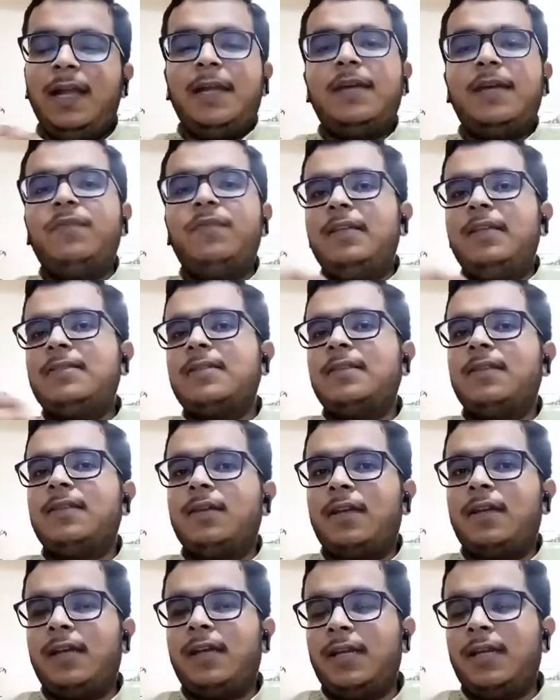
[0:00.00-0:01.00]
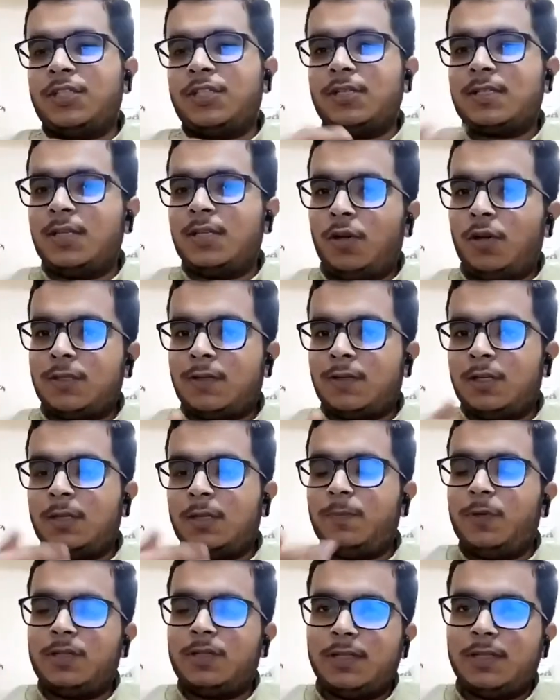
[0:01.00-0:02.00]
intervenes in the religious laws or
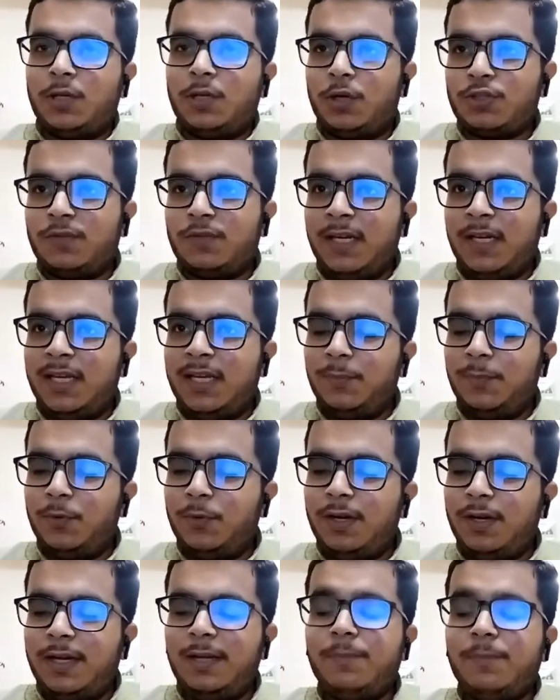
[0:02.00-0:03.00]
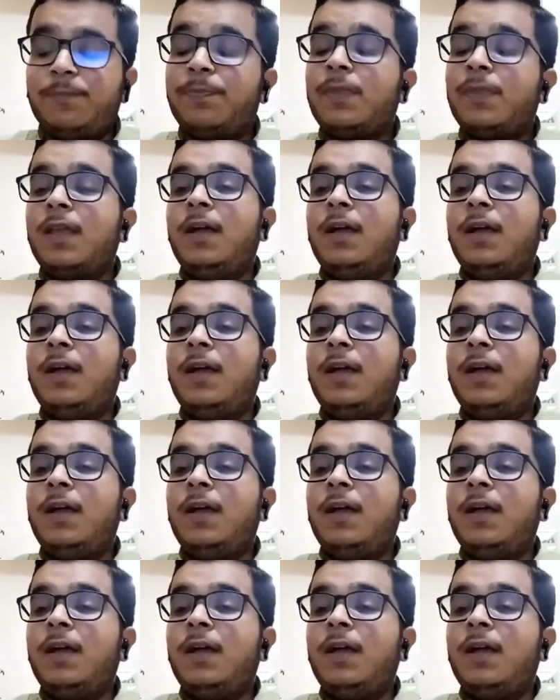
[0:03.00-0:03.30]
the personal laws of any community?